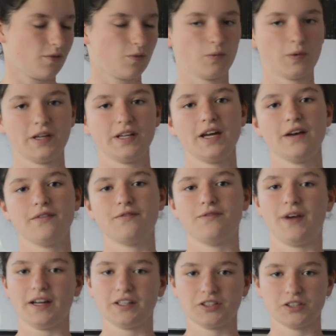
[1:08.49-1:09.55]
When you have a
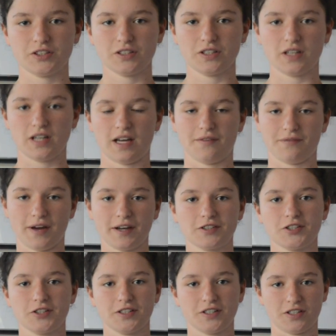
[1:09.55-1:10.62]

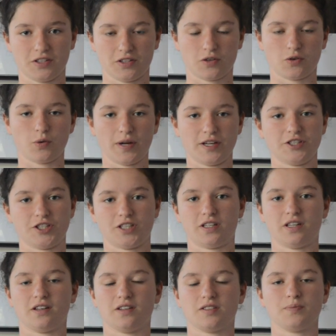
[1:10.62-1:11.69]
vector in an equation,
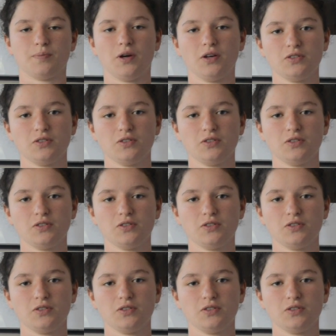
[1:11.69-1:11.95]
it is